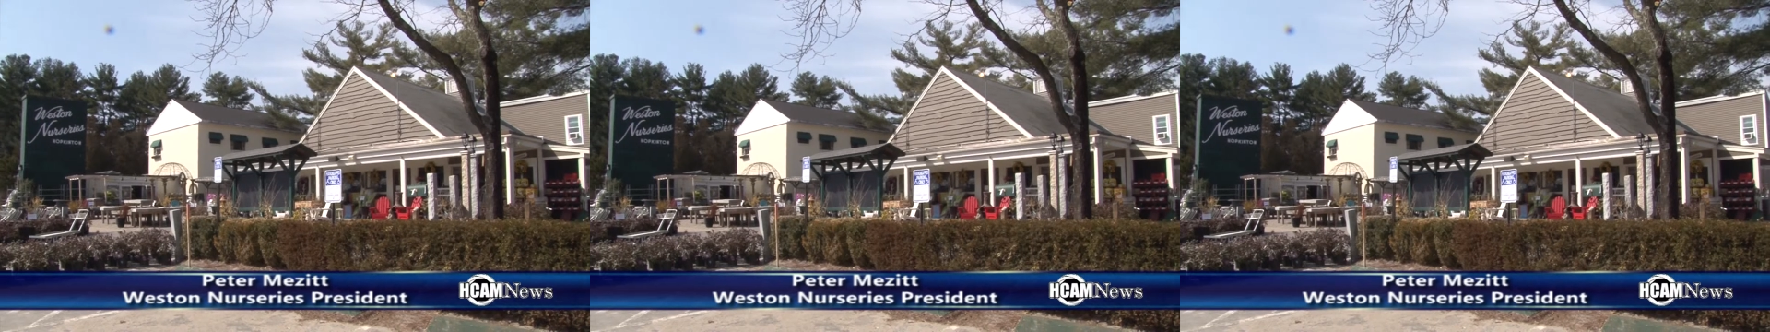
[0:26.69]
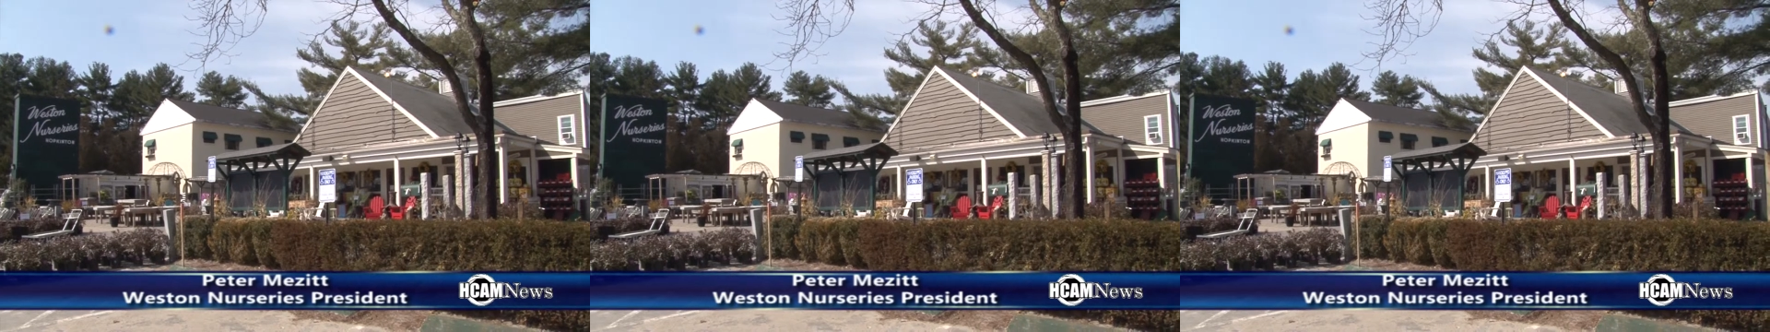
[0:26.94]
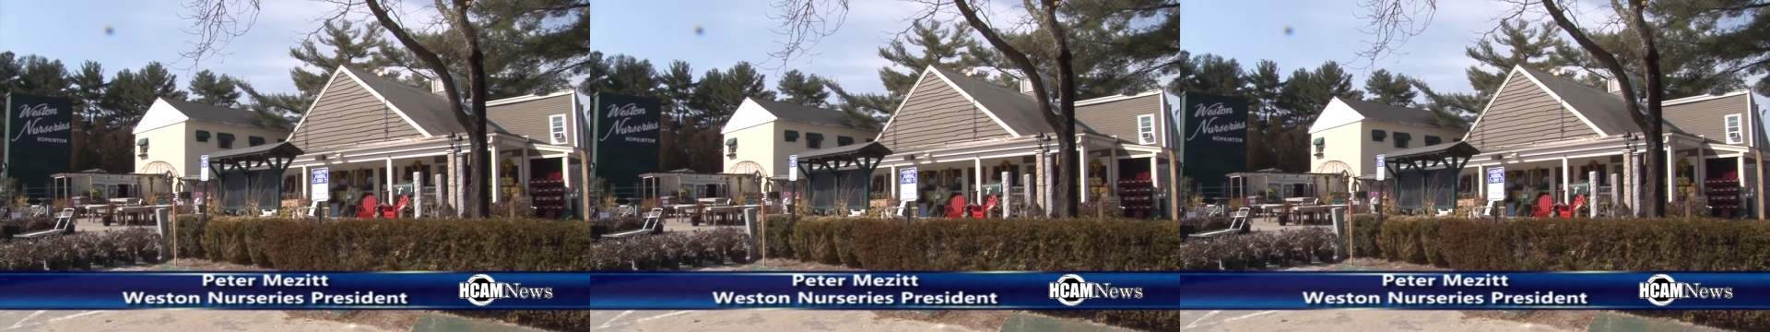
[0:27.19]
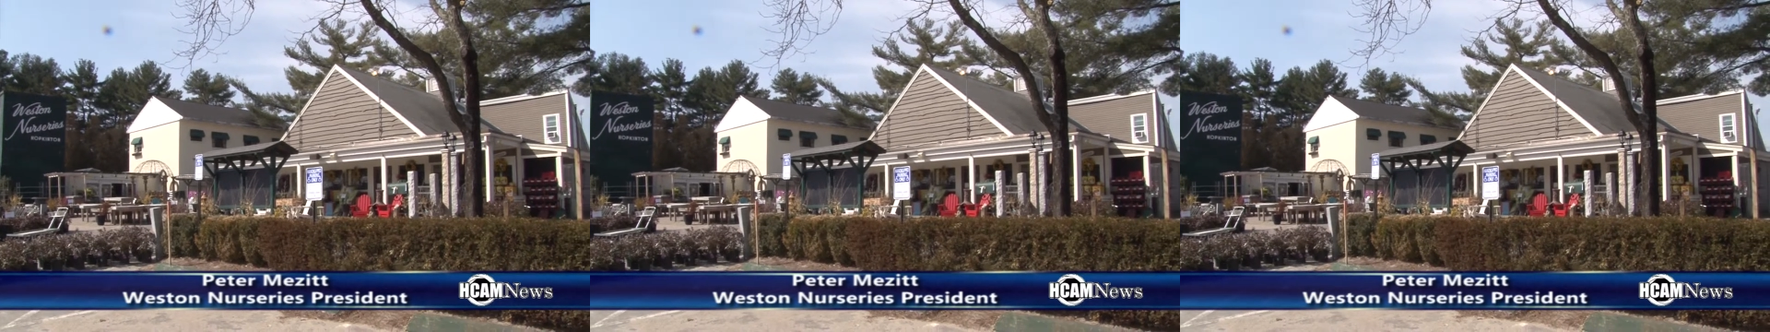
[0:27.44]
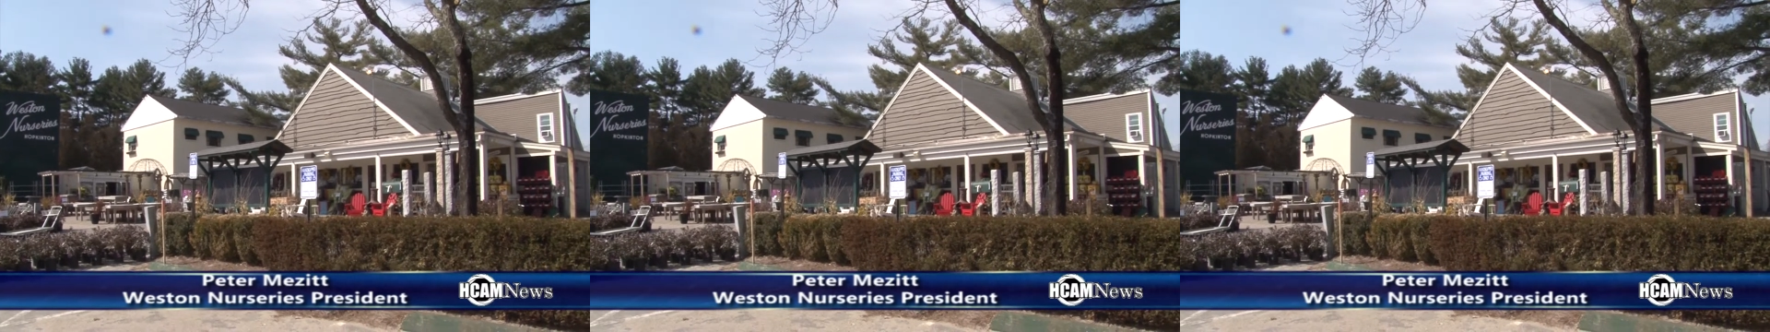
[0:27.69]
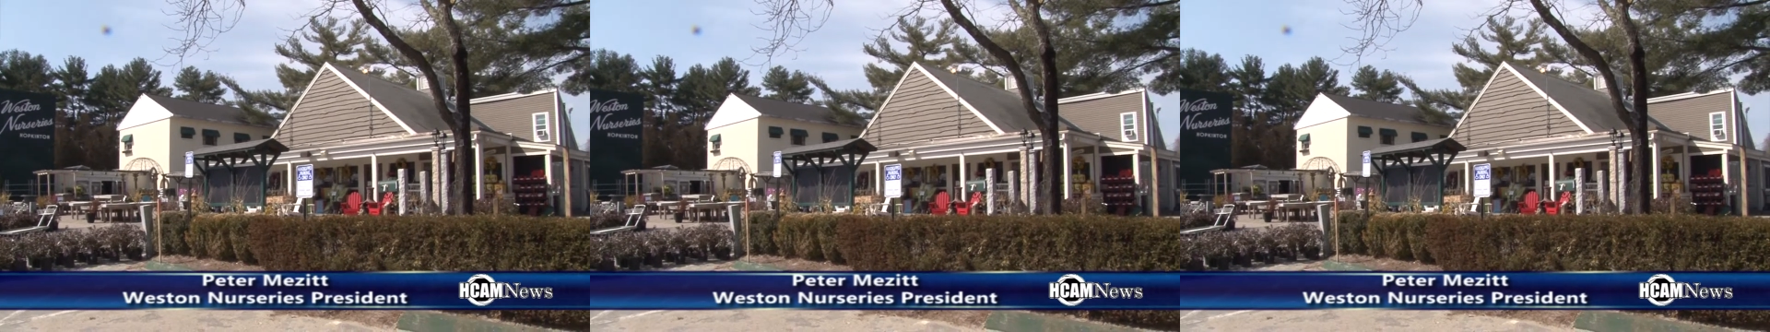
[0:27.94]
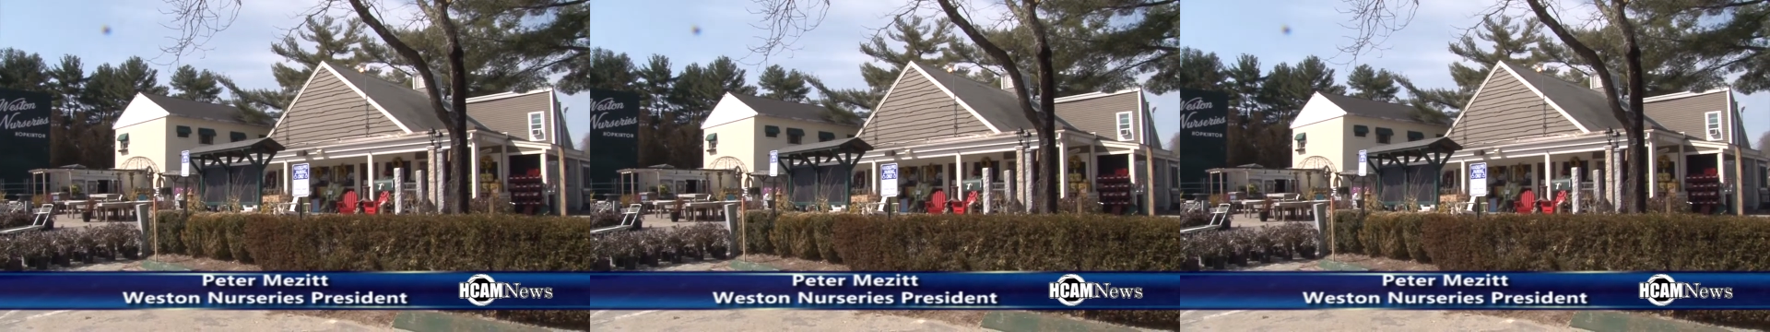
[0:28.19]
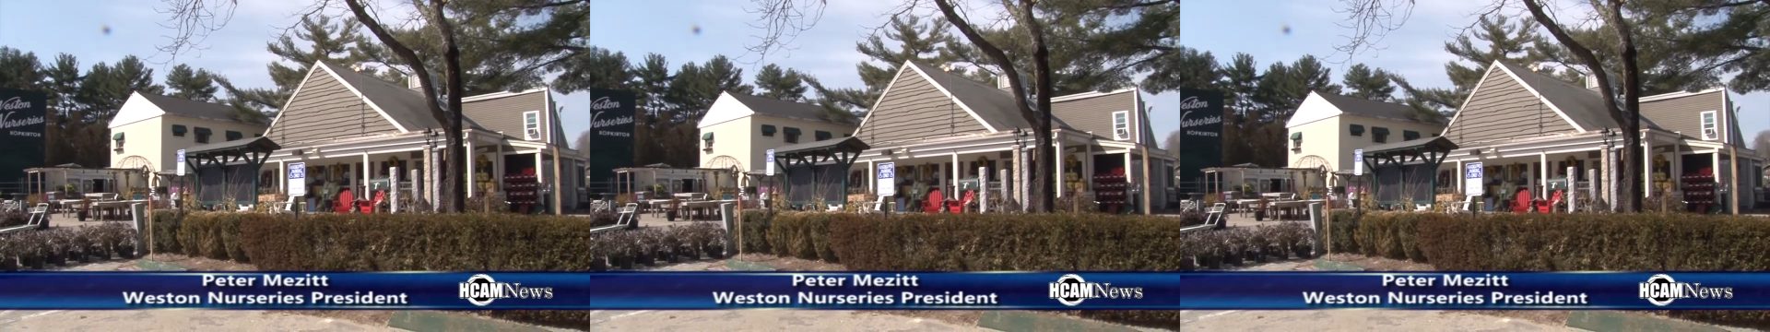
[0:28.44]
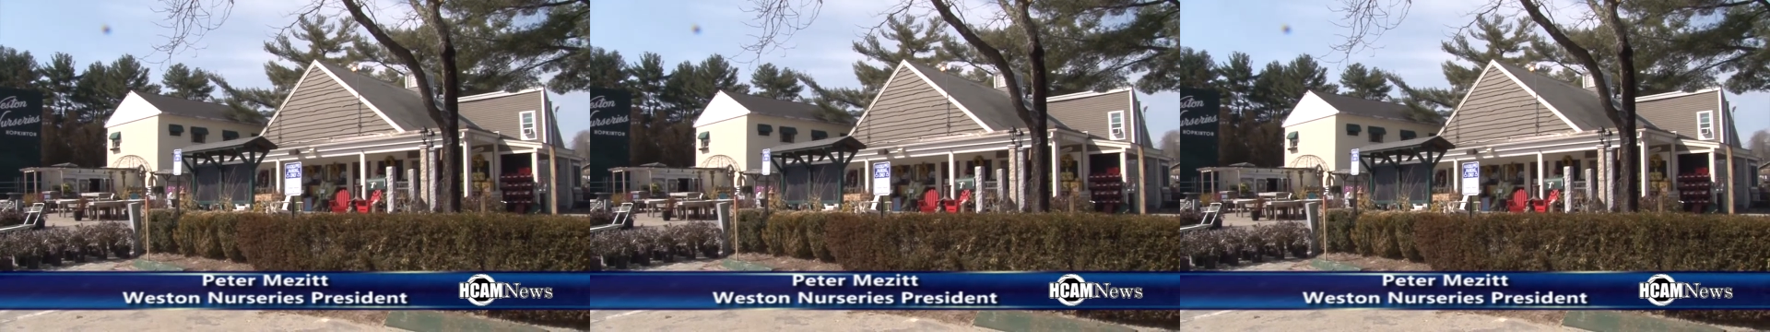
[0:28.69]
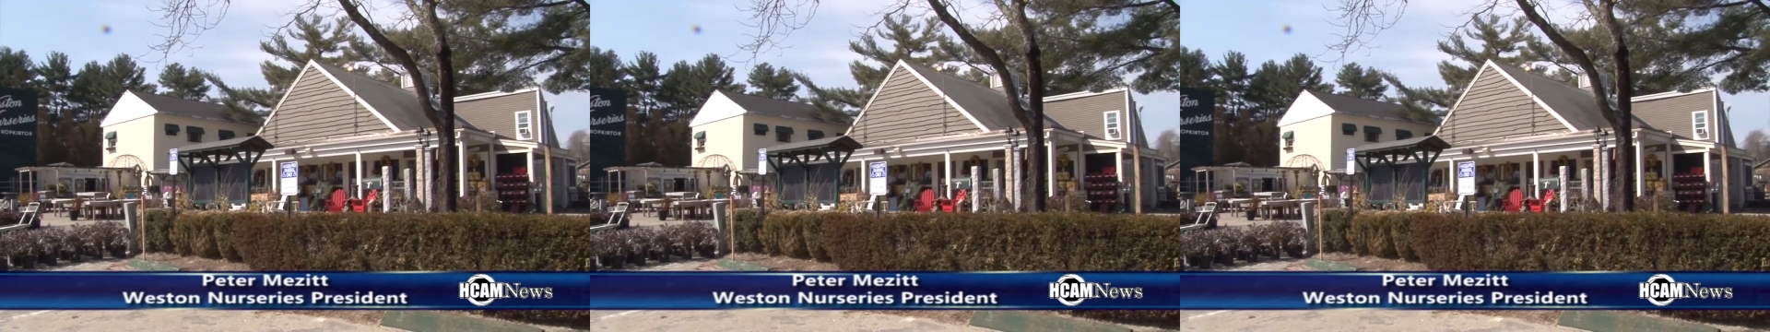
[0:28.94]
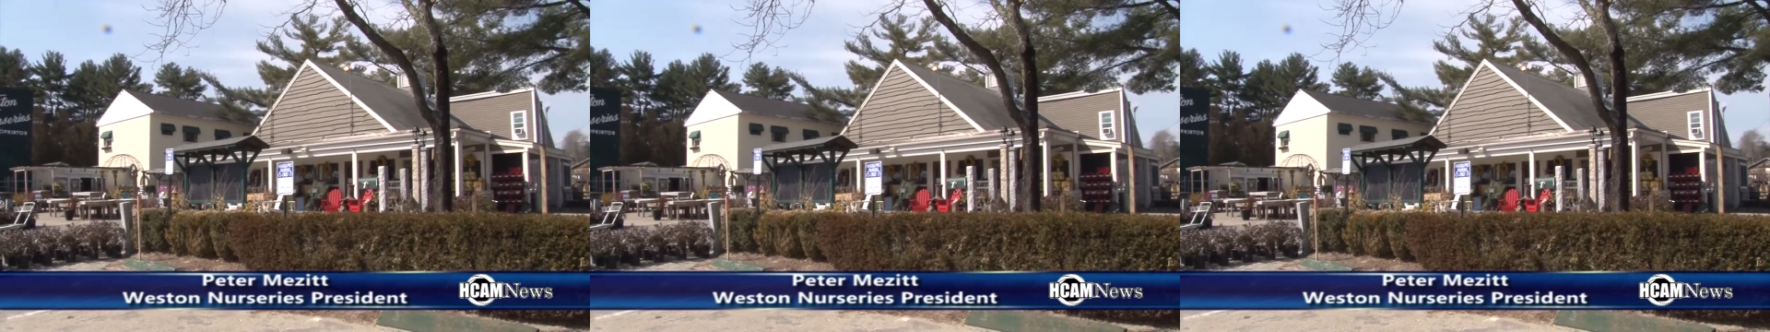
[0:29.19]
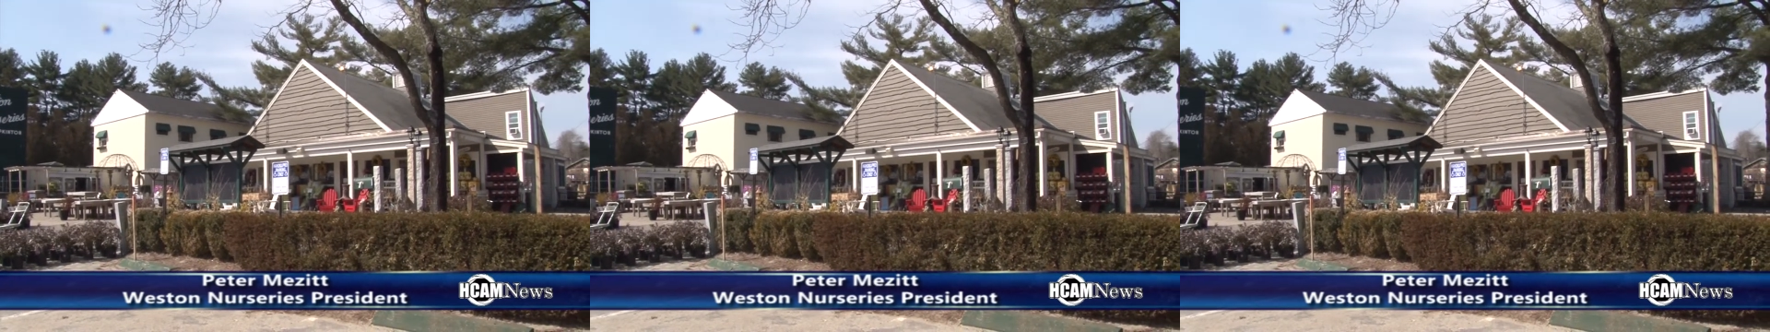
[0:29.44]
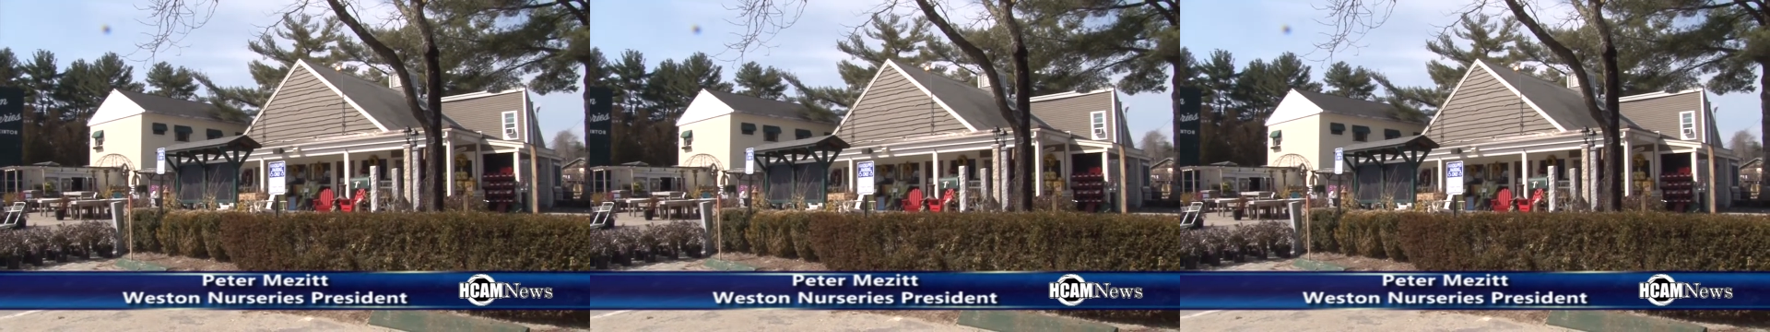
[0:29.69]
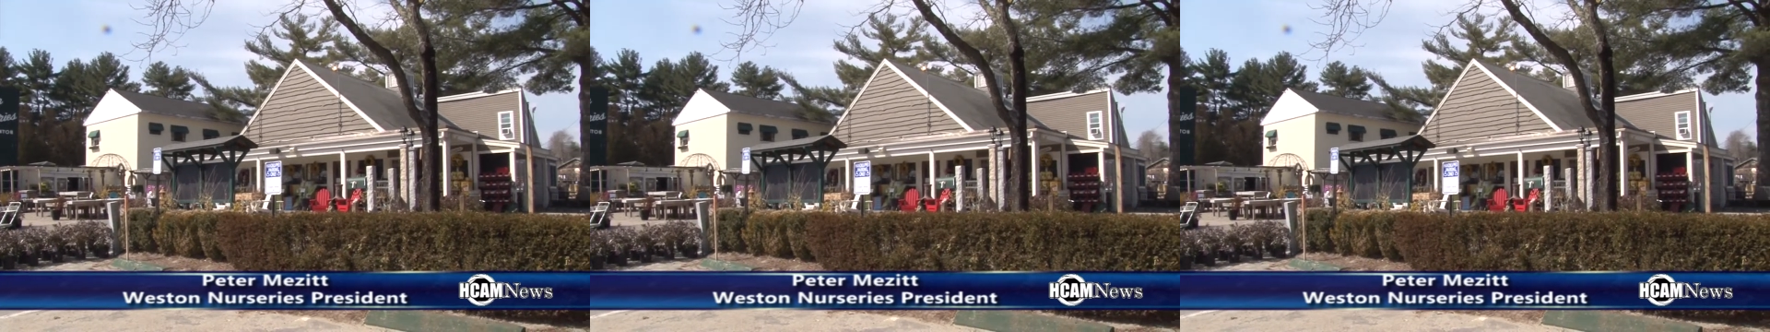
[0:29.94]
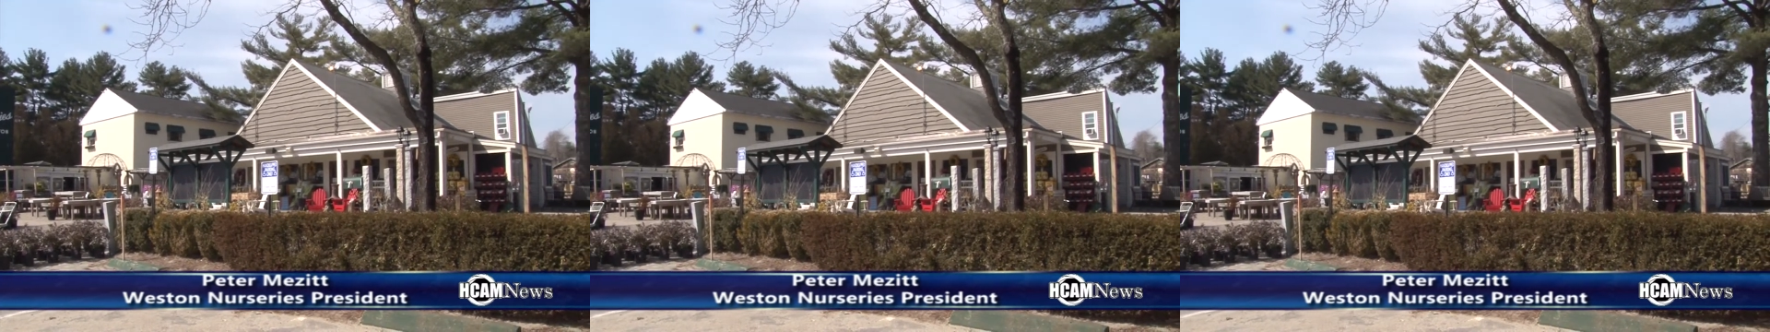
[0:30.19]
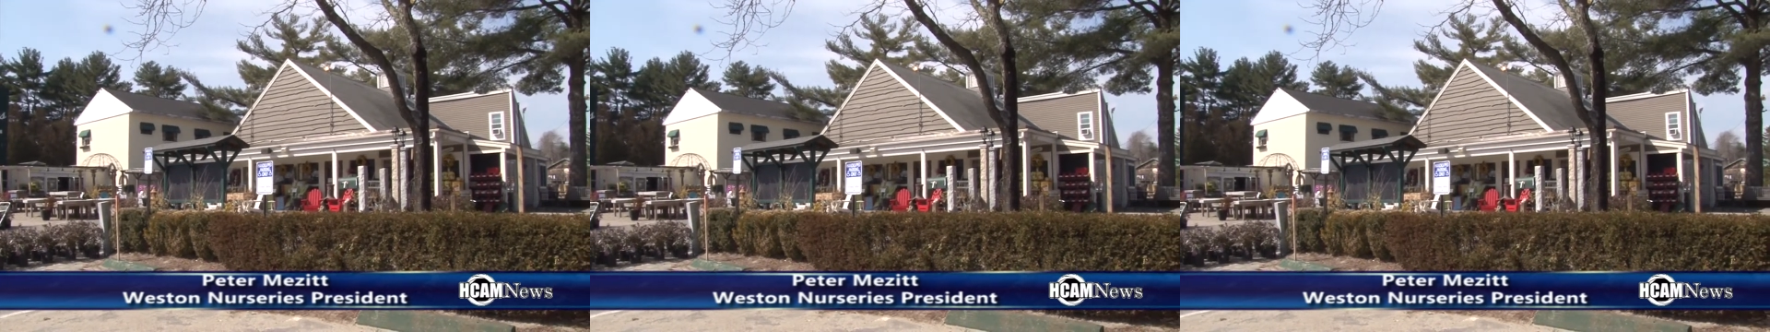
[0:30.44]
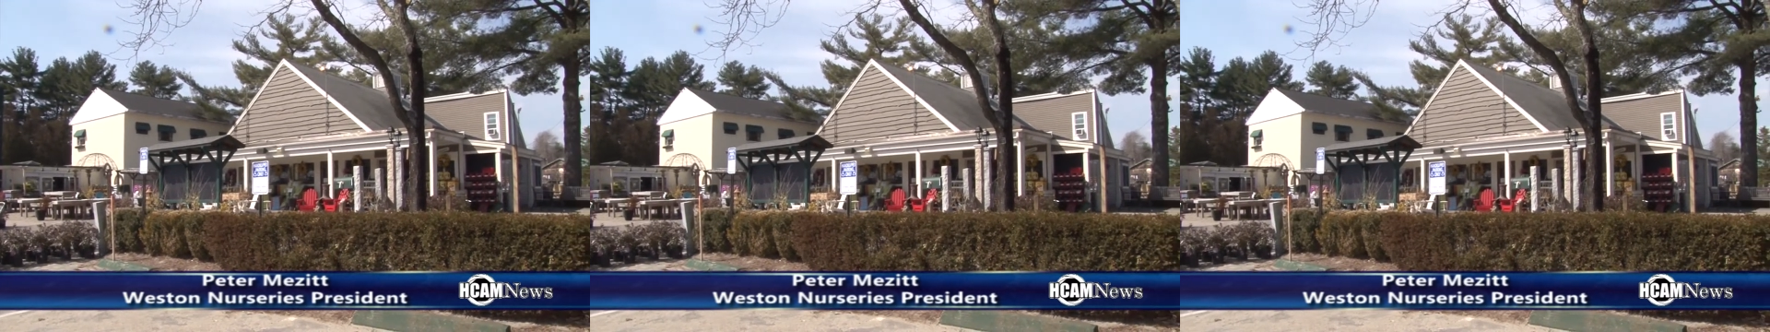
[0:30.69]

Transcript: (no speaker visible)